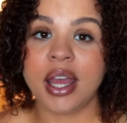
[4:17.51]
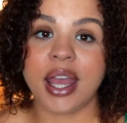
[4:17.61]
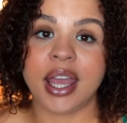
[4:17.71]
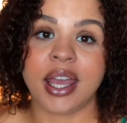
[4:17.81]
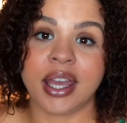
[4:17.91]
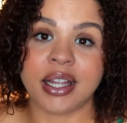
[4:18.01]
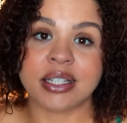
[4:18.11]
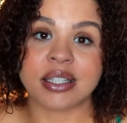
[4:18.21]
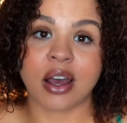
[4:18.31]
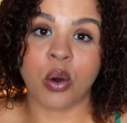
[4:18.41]

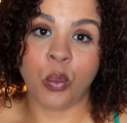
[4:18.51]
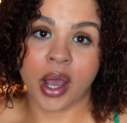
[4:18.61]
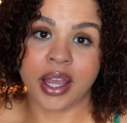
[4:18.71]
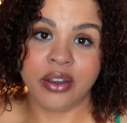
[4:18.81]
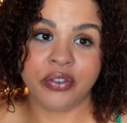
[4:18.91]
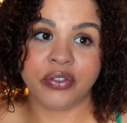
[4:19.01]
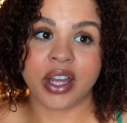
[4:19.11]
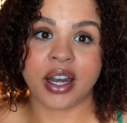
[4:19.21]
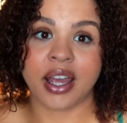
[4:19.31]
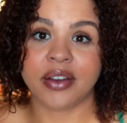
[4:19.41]
and a wife
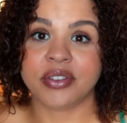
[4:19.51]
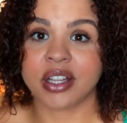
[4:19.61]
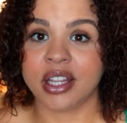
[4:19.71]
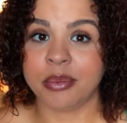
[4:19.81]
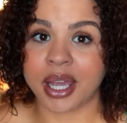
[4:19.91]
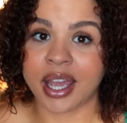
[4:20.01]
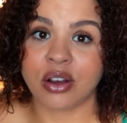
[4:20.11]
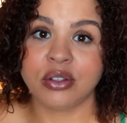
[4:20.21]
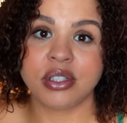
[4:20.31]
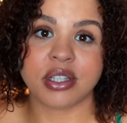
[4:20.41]
and I have to clean my
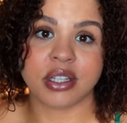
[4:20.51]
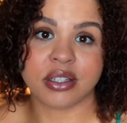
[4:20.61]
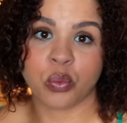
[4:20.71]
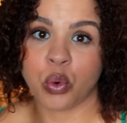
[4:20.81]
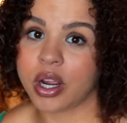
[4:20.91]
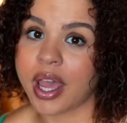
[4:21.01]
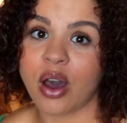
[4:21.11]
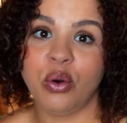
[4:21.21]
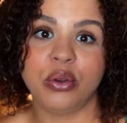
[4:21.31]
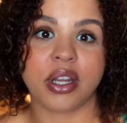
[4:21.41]
house and work
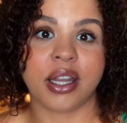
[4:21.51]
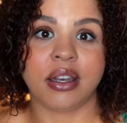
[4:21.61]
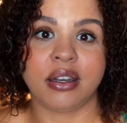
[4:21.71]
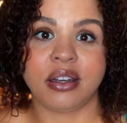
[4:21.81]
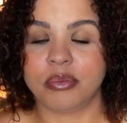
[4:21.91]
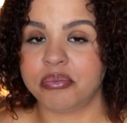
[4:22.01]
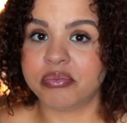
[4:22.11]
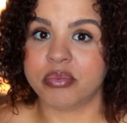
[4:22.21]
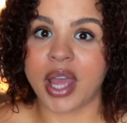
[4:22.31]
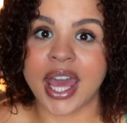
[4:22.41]
out and
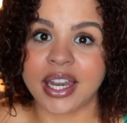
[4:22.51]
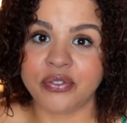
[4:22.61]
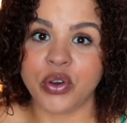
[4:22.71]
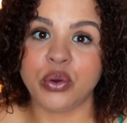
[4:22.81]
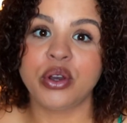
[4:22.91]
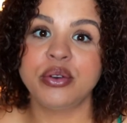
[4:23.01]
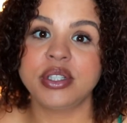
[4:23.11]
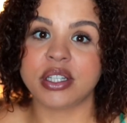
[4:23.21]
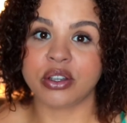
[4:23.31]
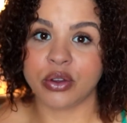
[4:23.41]
edit
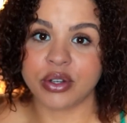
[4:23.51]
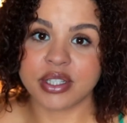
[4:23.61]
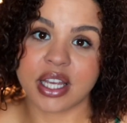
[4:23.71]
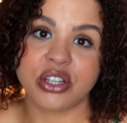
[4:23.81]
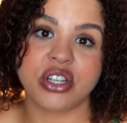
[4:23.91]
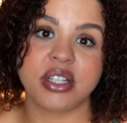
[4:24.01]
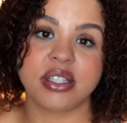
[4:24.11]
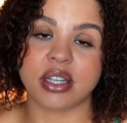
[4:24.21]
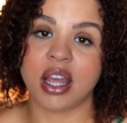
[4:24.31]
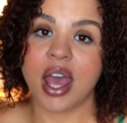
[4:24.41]
photos and go to sessions
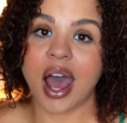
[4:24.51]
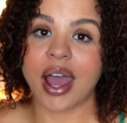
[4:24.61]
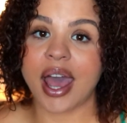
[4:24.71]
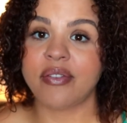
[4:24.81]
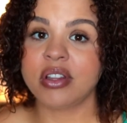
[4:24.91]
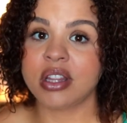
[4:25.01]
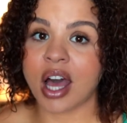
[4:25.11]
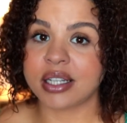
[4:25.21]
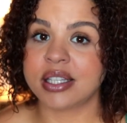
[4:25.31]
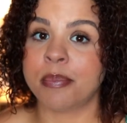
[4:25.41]
and I have a
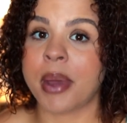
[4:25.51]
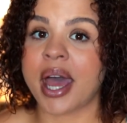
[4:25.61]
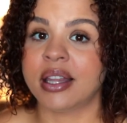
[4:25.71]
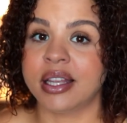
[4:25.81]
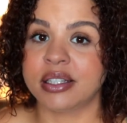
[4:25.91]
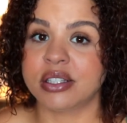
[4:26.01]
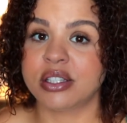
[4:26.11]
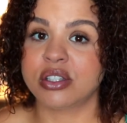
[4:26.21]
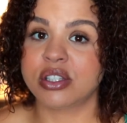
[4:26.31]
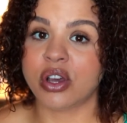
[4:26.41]
lot to balance.
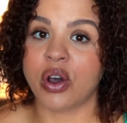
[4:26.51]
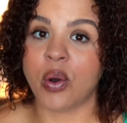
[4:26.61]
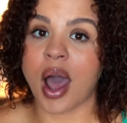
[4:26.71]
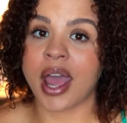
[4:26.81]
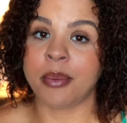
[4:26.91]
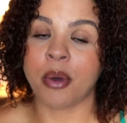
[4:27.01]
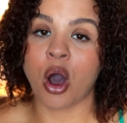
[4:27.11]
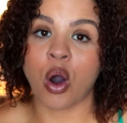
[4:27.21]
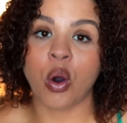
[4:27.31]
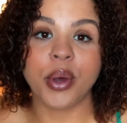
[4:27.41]
So I am
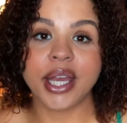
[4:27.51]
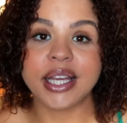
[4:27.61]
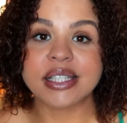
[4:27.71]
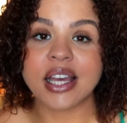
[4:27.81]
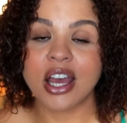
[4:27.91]
always